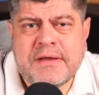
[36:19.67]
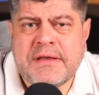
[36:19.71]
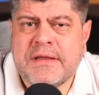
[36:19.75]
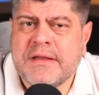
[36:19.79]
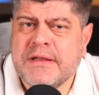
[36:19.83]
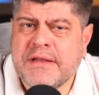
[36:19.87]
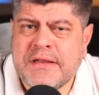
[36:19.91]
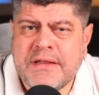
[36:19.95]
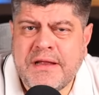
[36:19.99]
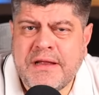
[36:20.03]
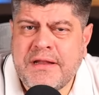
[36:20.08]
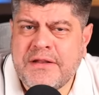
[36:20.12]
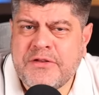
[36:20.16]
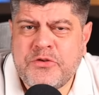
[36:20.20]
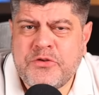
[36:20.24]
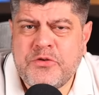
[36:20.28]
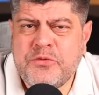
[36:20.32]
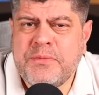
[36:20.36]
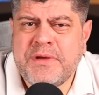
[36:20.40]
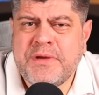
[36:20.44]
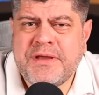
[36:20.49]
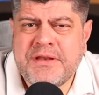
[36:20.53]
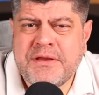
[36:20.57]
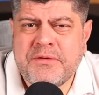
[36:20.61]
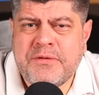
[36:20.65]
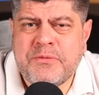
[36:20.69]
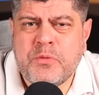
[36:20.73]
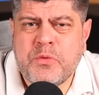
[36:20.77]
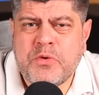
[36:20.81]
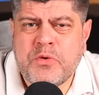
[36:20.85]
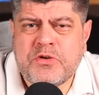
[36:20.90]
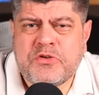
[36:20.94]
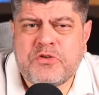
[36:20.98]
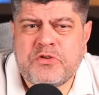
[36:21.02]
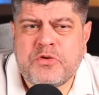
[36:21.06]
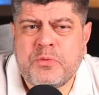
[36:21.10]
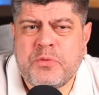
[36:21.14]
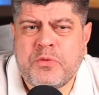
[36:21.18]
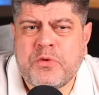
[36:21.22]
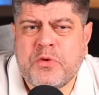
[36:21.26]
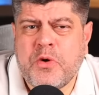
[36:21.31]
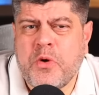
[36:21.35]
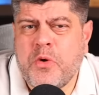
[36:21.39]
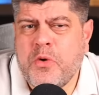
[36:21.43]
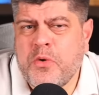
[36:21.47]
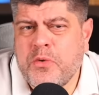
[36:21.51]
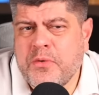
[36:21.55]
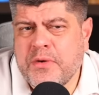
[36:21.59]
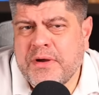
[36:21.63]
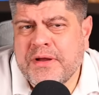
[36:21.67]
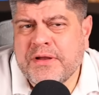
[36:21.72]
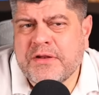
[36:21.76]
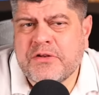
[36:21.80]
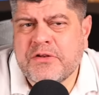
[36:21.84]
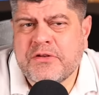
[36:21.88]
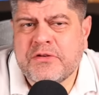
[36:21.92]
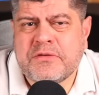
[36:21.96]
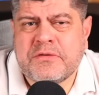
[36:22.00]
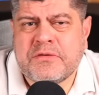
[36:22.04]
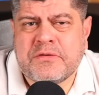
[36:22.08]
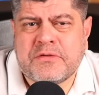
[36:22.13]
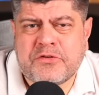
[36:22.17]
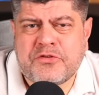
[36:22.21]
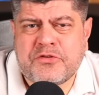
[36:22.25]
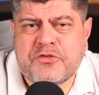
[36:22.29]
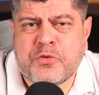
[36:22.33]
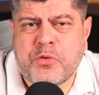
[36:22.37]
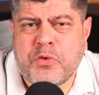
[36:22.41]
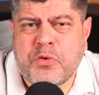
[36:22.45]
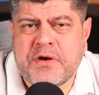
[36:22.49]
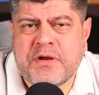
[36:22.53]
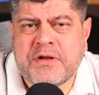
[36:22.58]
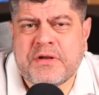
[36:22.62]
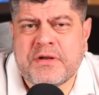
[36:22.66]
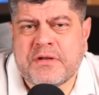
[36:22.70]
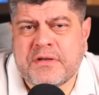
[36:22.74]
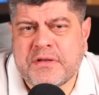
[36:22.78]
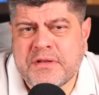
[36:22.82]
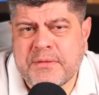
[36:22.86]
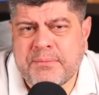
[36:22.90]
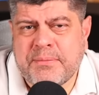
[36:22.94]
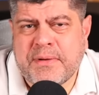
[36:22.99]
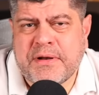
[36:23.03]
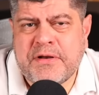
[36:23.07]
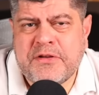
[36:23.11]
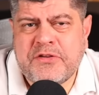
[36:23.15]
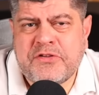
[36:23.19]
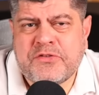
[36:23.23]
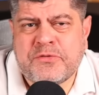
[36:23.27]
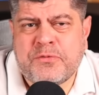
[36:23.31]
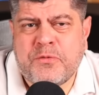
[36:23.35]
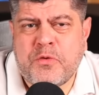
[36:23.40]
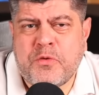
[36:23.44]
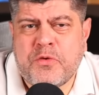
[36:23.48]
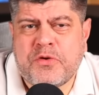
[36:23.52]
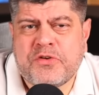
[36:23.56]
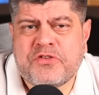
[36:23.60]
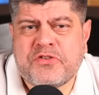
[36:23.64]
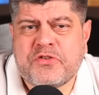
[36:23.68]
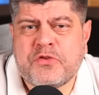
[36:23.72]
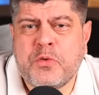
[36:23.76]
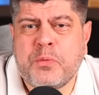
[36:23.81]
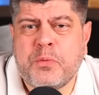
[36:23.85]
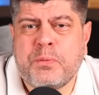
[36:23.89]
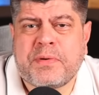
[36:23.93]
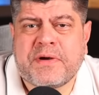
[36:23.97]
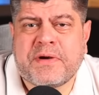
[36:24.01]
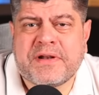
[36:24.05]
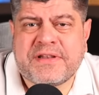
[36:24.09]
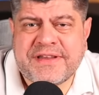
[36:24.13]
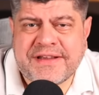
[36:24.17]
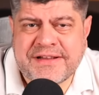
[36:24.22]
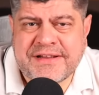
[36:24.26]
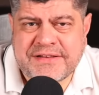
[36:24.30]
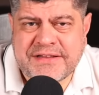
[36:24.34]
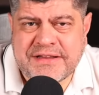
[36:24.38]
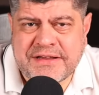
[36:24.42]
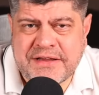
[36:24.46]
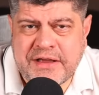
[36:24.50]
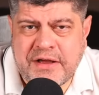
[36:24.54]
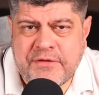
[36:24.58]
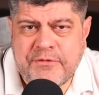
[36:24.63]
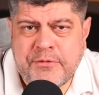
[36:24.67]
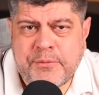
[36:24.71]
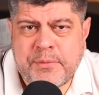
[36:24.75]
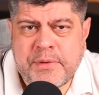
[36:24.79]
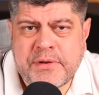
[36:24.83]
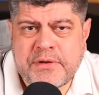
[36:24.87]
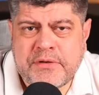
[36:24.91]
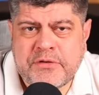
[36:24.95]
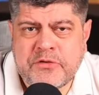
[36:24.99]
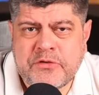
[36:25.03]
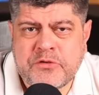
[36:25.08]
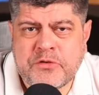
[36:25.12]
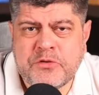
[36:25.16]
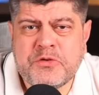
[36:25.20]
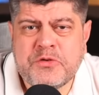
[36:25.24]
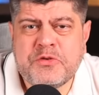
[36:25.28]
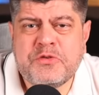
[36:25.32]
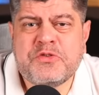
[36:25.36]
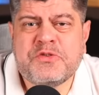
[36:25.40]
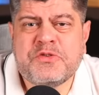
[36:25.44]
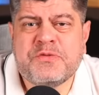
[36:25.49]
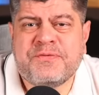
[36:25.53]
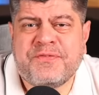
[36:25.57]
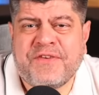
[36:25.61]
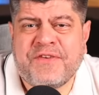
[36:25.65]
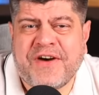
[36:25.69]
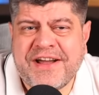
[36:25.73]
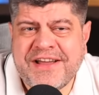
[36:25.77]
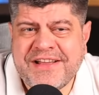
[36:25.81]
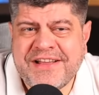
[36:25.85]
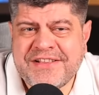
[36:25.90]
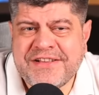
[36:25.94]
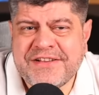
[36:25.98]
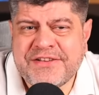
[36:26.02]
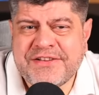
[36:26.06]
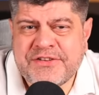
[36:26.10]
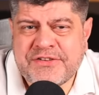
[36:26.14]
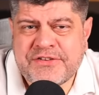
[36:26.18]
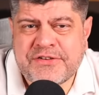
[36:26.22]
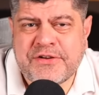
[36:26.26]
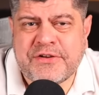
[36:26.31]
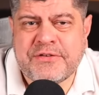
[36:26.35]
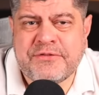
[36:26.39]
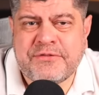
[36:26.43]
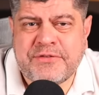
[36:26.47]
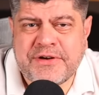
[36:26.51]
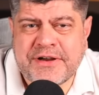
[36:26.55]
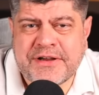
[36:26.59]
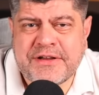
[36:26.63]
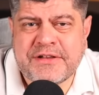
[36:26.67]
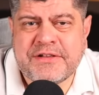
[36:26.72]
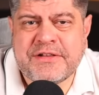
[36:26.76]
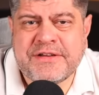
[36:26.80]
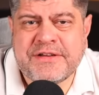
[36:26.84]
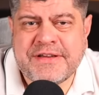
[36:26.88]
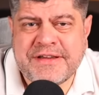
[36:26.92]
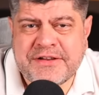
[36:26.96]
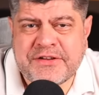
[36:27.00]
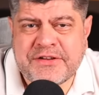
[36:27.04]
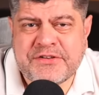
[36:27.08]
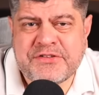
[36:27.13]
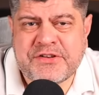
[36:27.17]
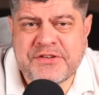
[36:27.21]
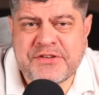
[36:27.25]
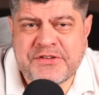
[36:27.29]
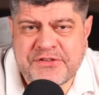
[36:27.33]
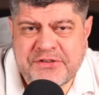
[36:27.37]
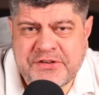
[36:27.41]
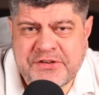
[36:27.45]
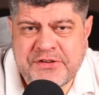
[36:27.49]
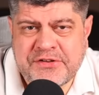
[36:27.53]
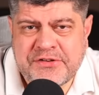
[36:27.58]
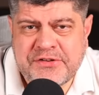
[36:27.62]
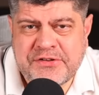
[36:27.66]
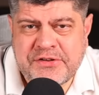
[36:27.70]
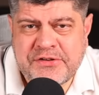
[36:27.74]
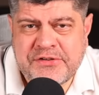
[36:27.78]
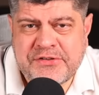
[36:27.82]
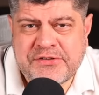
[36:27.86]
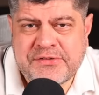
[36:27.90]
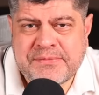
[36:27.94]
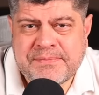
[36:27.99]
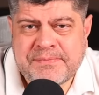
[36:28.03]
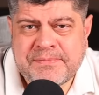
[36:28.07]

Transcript: Not too many want to go and join the police force to protect the government, to use violence on regular innocent citizens.